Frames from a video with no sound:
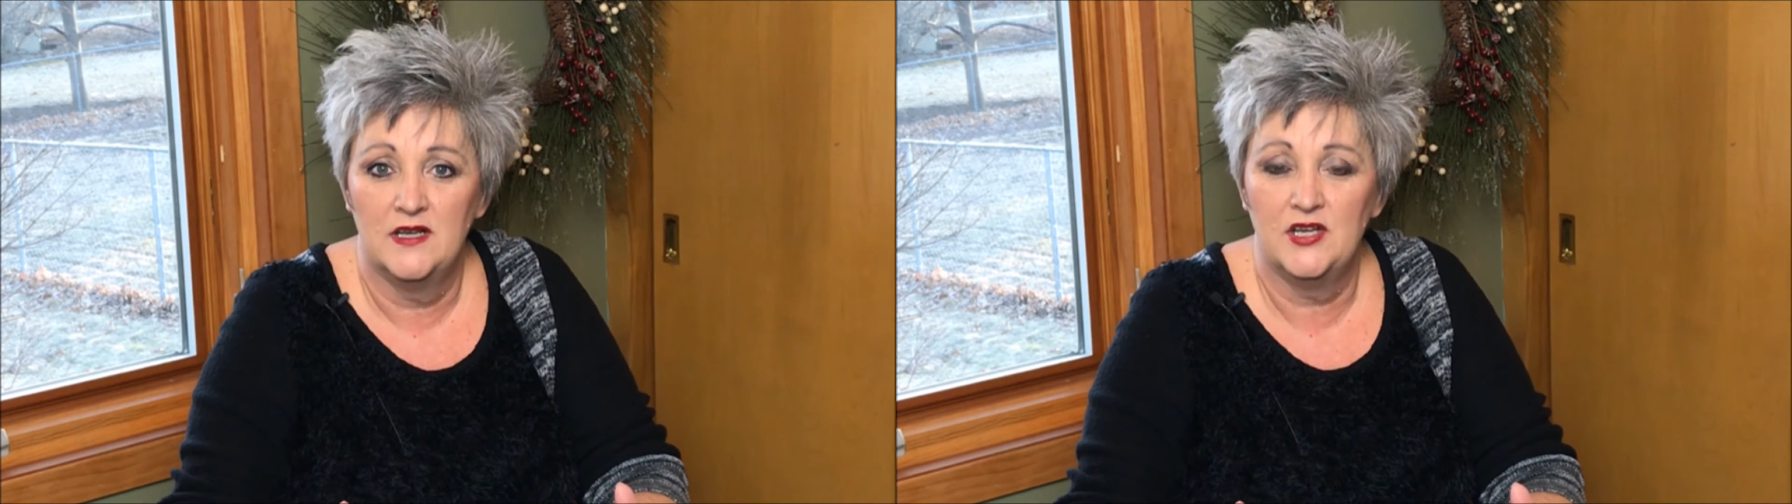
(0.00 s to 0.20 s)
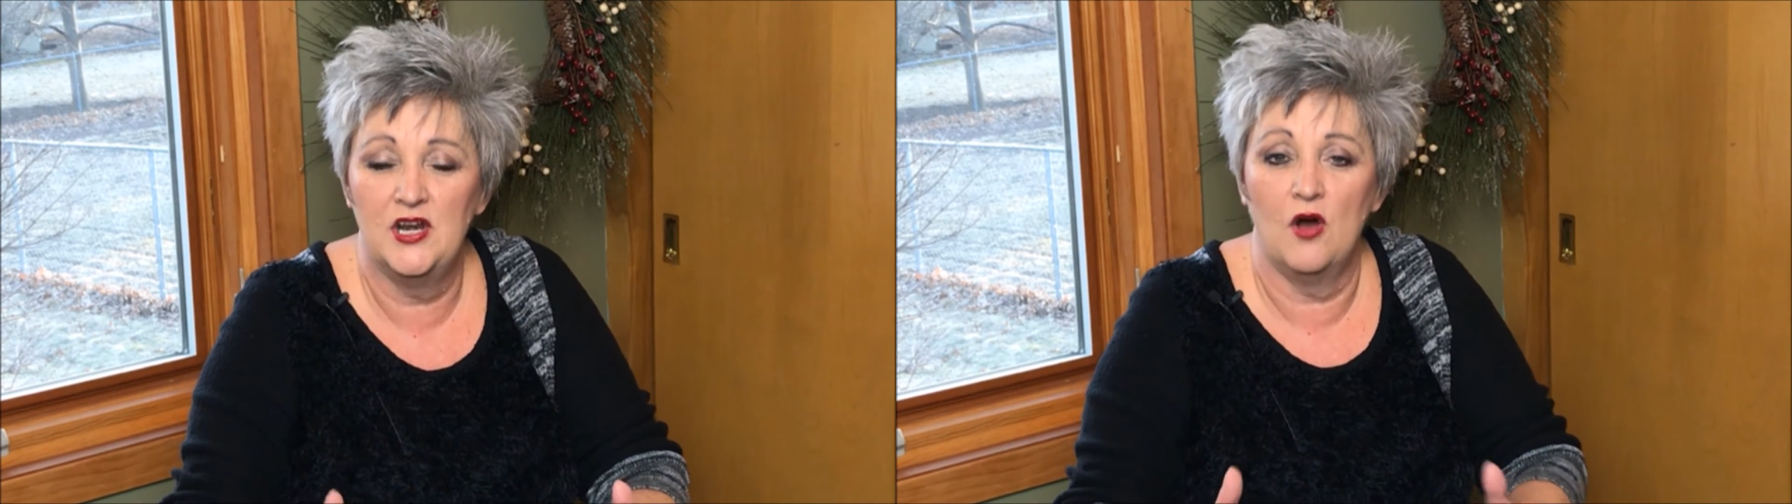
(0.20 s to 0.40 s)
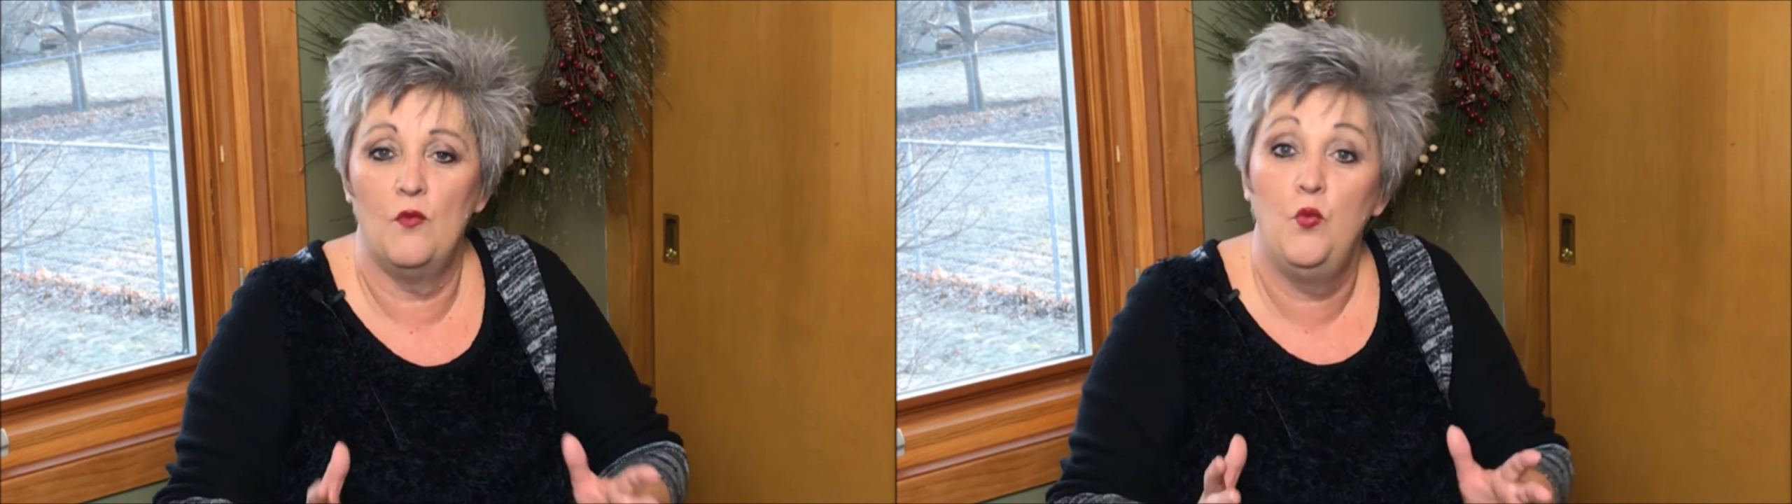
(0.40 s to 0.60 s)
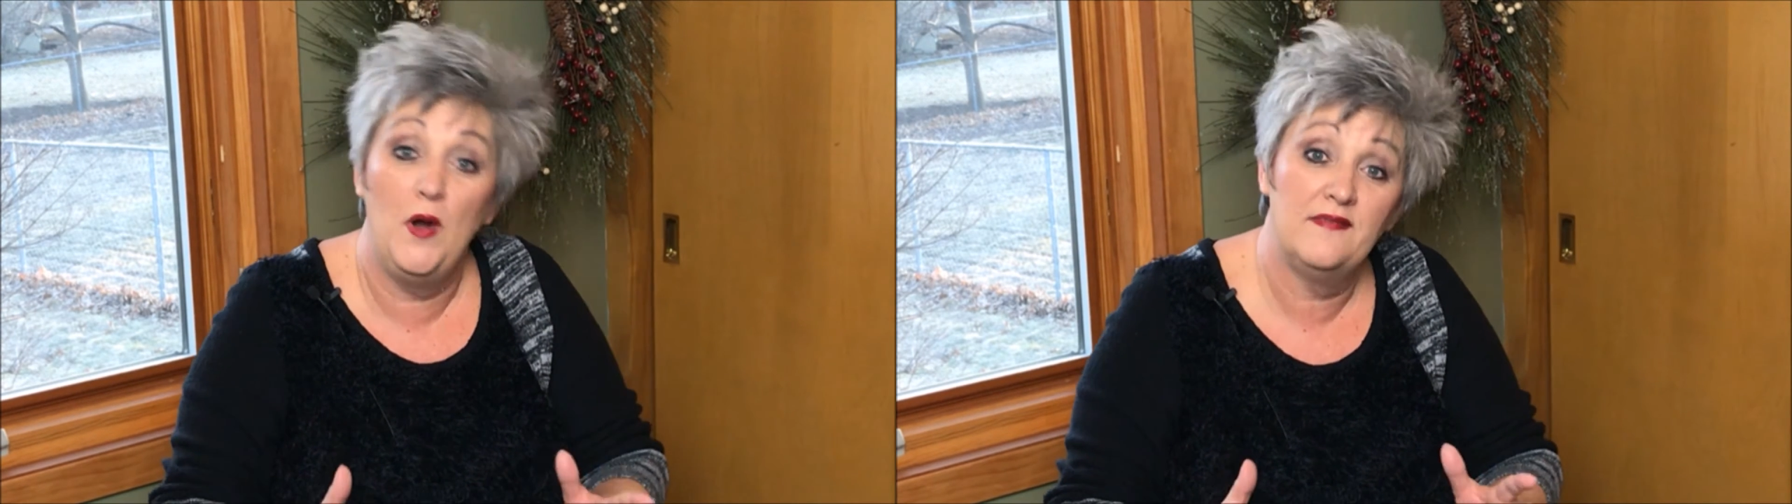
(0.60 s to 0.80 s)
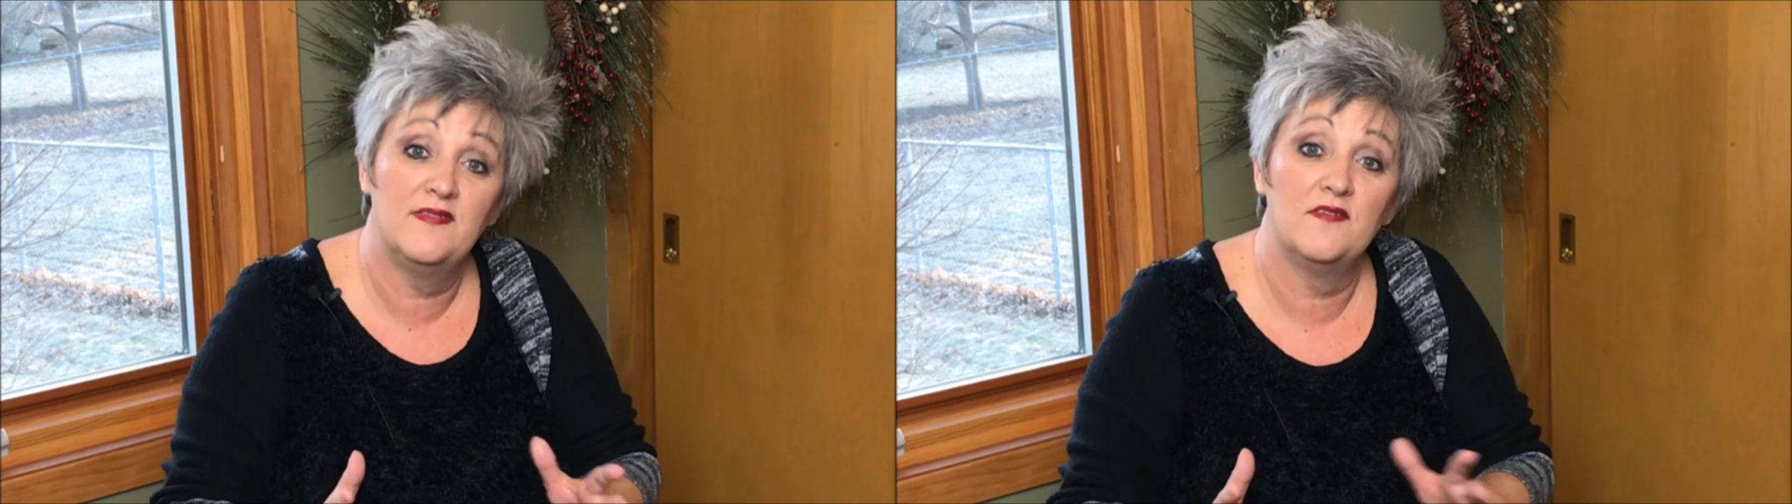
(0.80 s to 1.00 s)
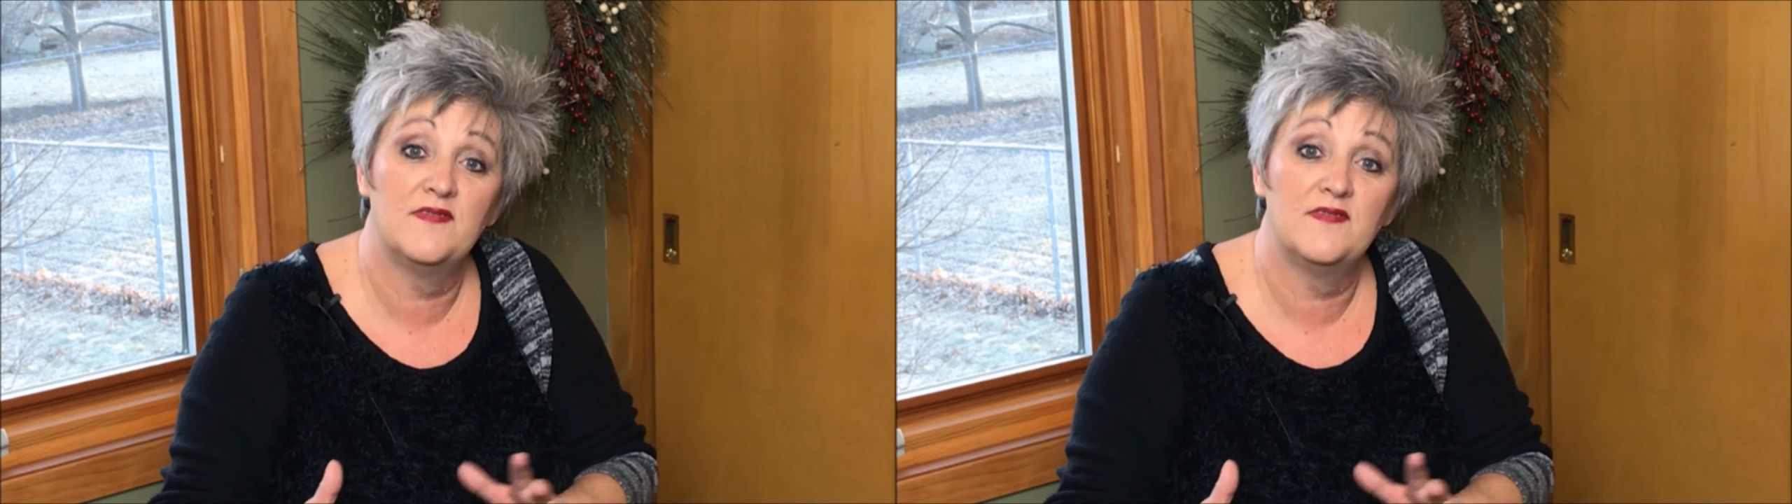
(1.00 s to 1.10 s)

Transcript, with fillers: You know, with